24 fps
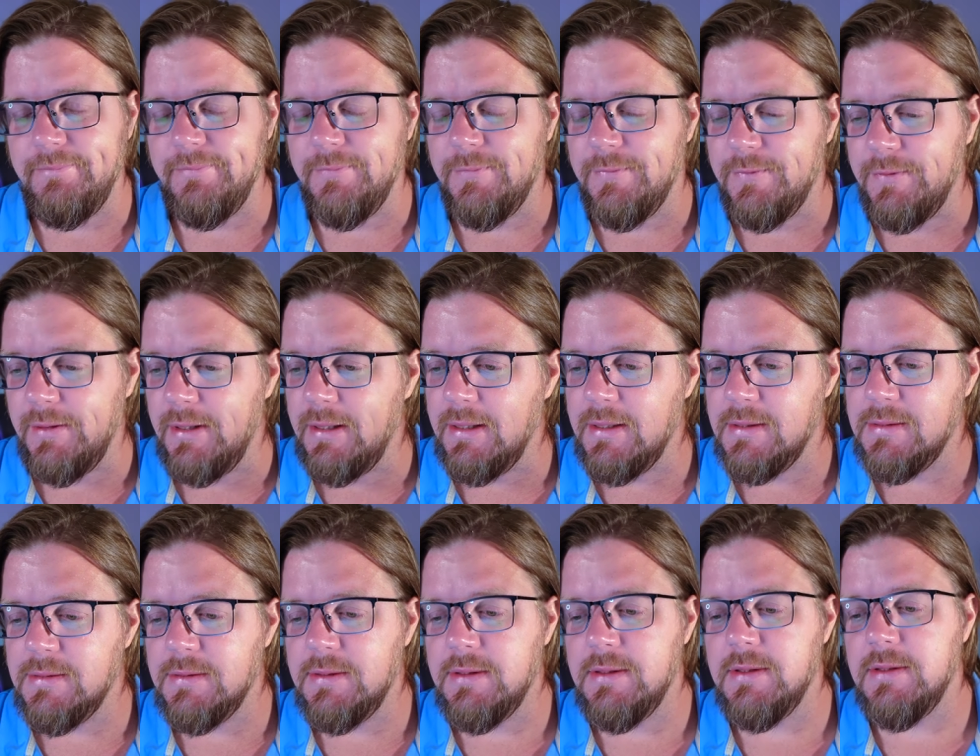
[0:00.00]
Sad
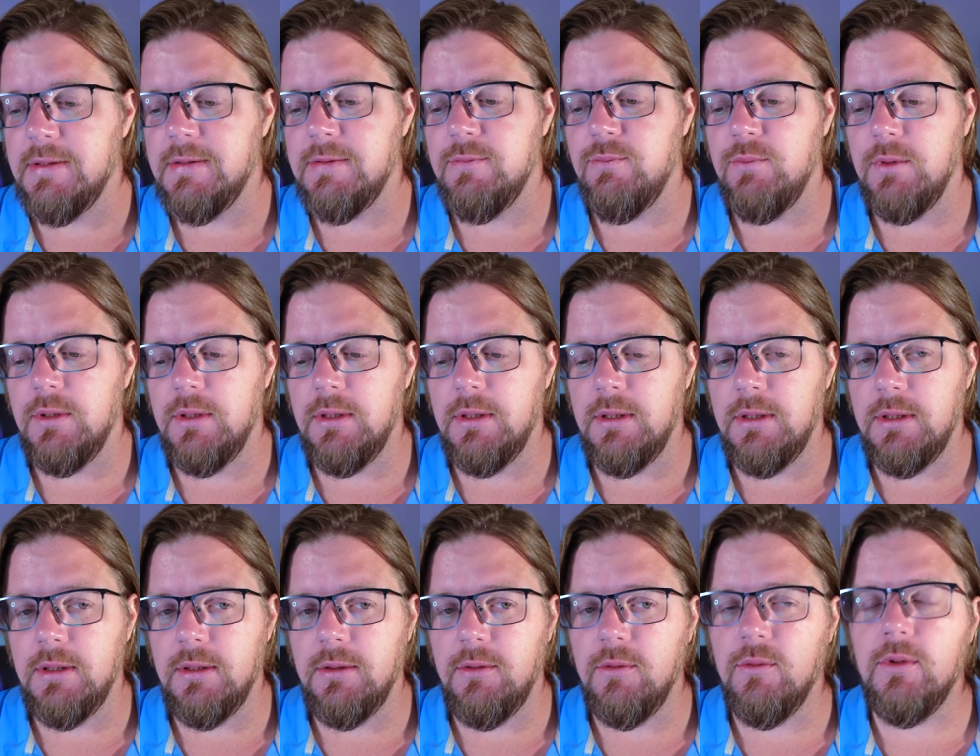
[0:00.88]
as it is,
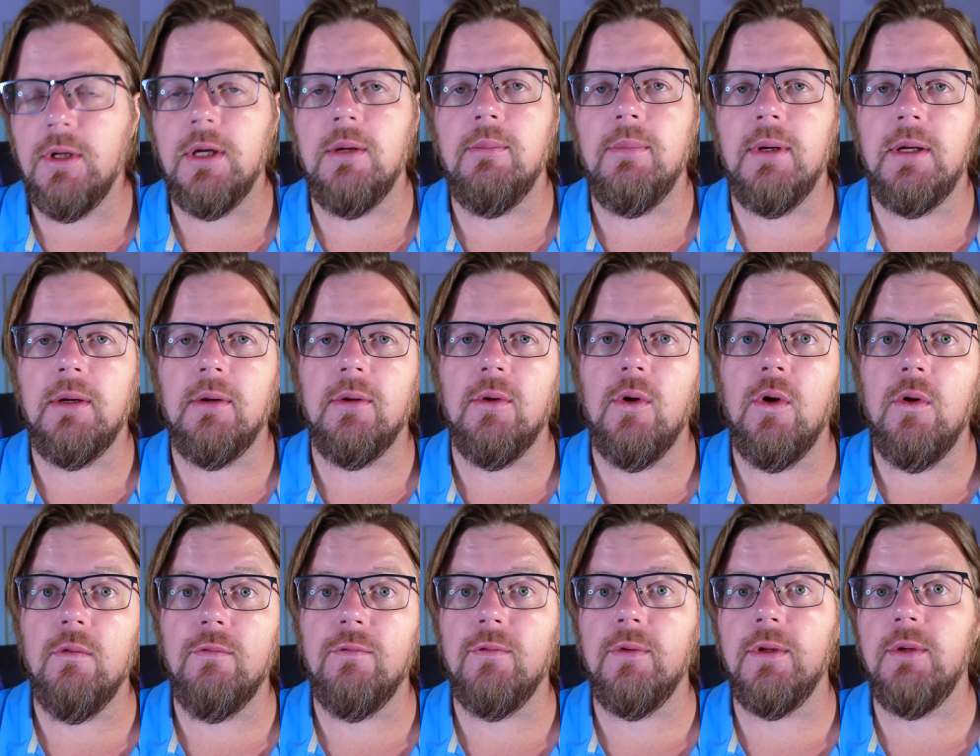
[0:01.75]
we do get better, and
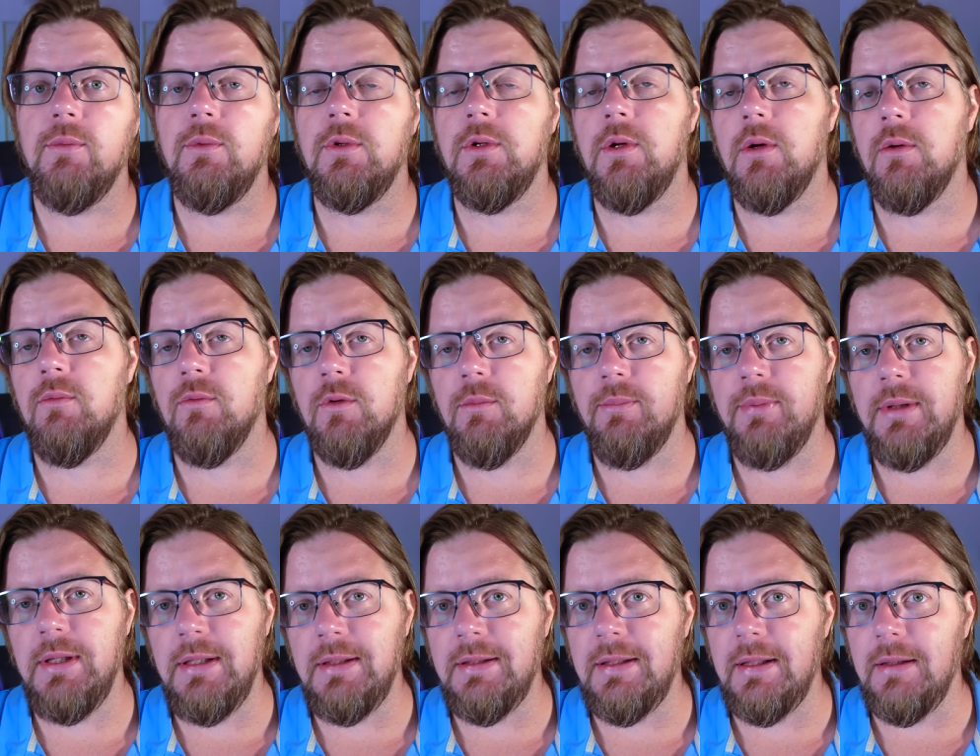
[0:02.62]
hopefully we don't
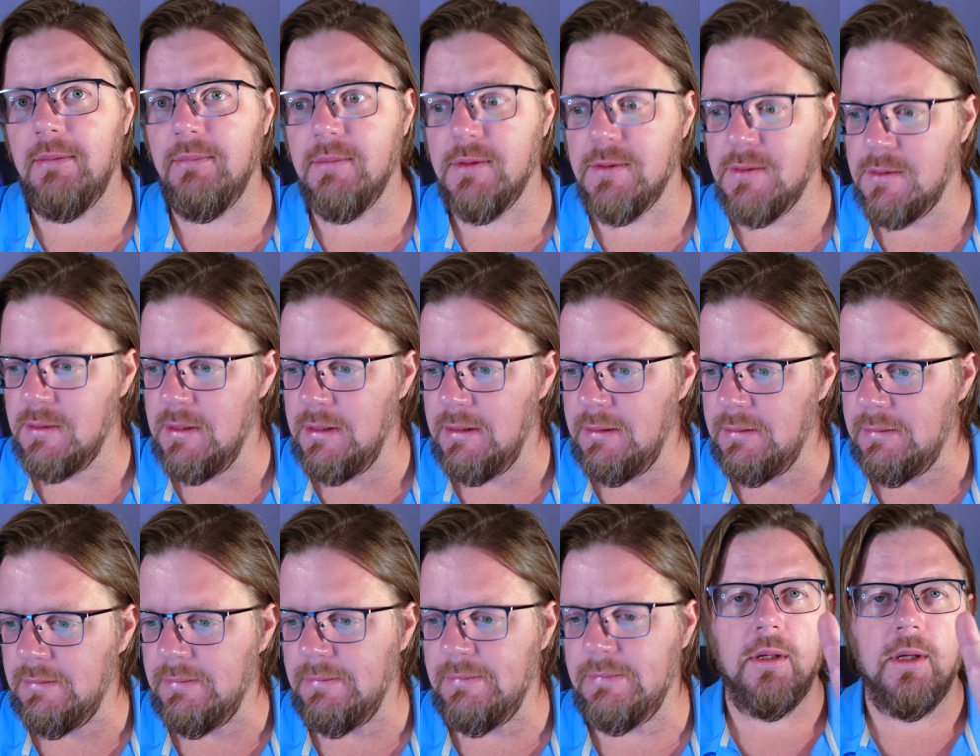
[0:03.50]
repeat that mistake.
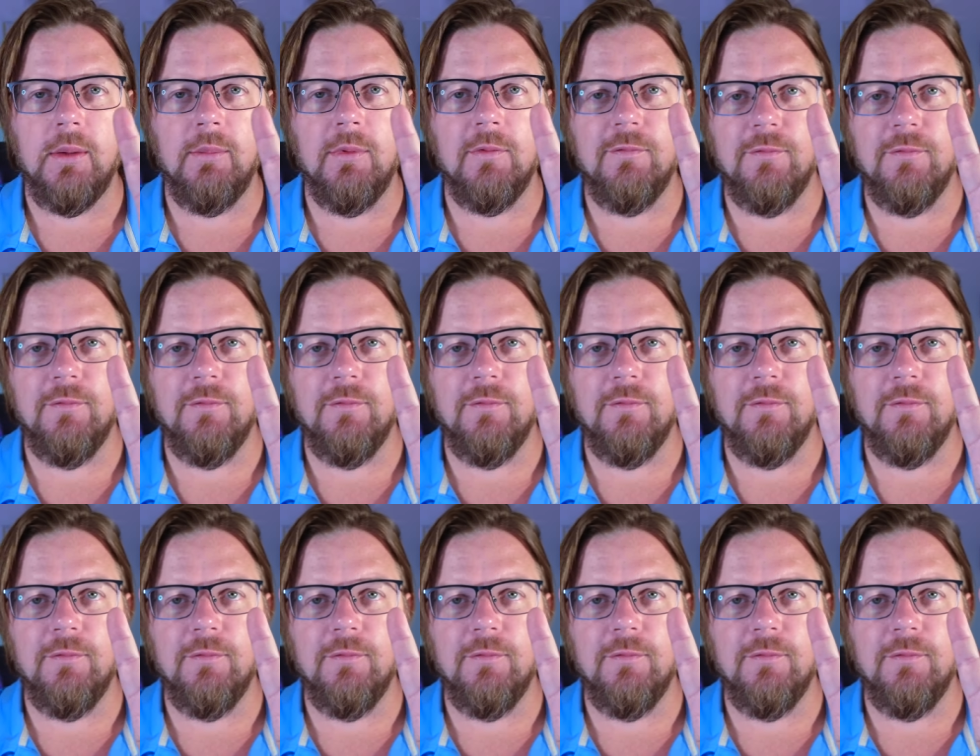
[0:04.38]
Number